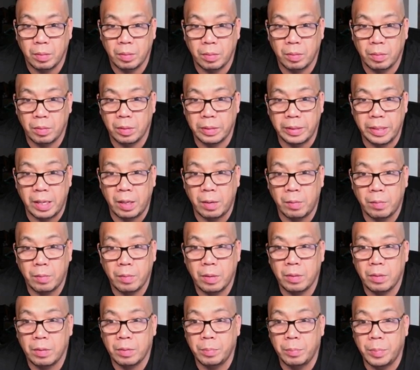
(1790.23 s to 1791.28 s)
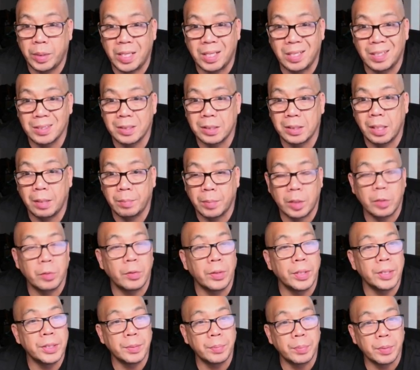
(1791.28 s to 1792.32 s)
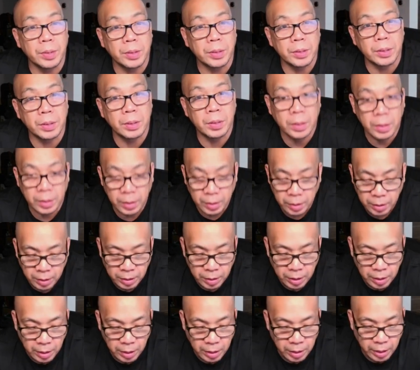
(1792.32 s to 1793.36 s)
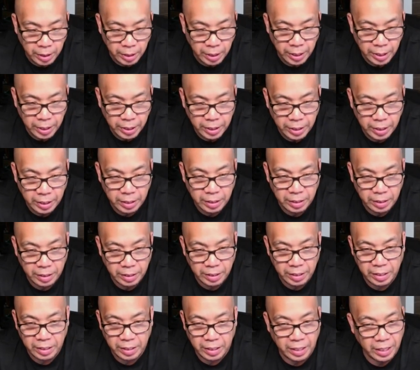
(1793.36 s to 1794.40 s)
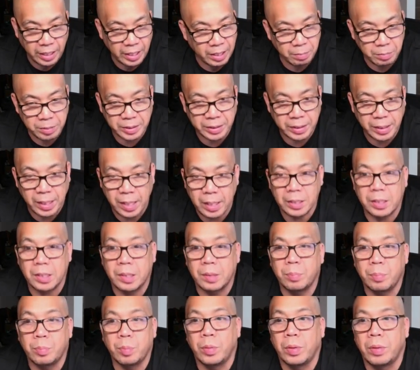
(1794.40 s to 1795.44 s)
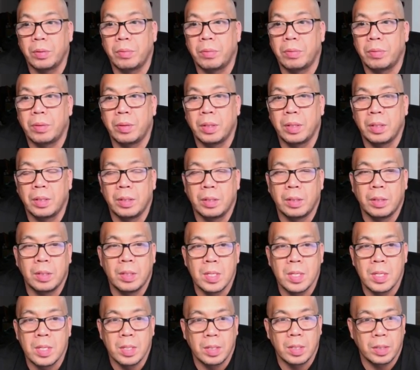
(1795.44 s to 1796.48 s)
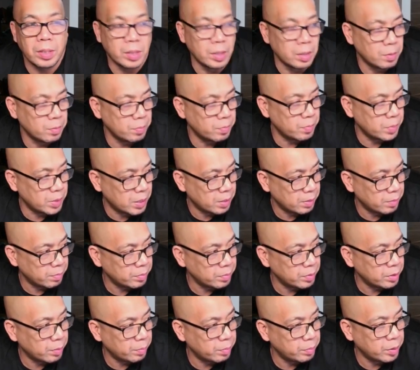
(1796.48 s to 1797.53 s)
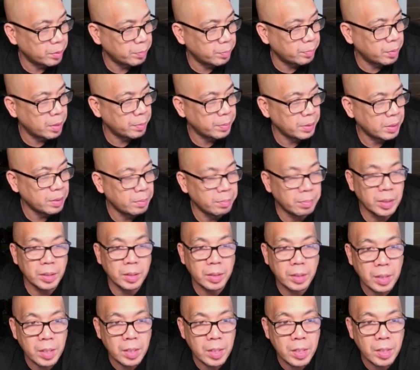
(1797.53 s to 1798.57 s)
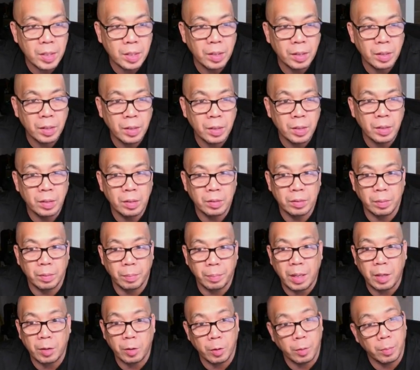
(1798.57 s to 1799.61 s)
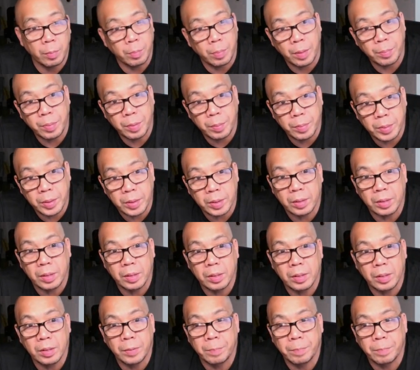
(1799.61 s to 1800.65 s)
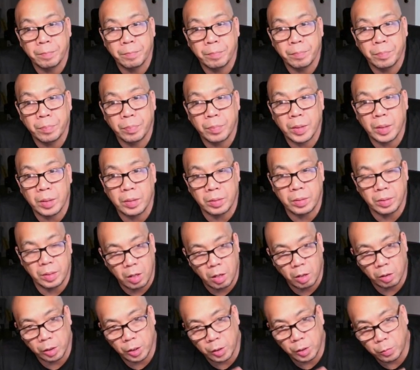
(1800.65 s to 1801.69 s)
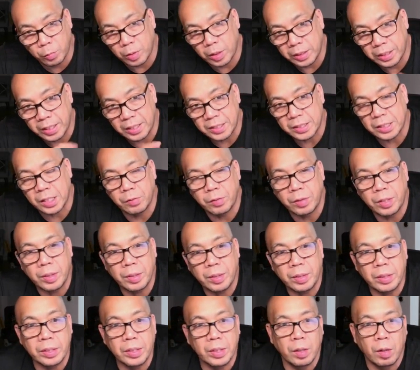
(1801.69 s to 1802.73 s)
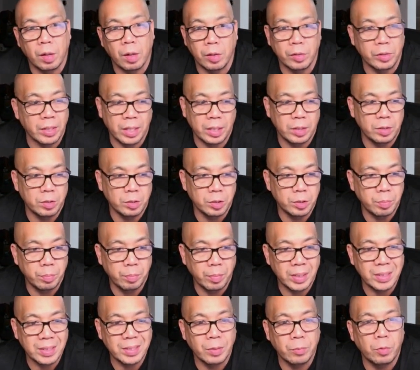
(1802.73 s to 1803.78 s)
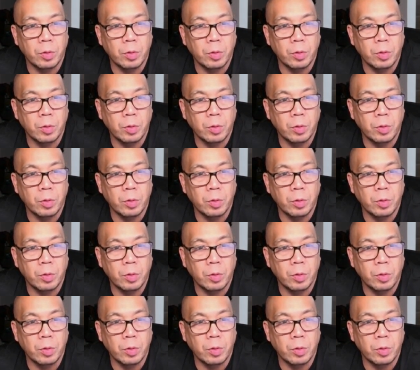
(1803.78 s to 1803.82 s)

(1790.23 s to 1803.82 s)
Now, because I'm a crazy person, I am stocked up with, you know, the puppy milk, the powder puppy milk, the all-in-one that's already, you know, all you gotta do is mix it with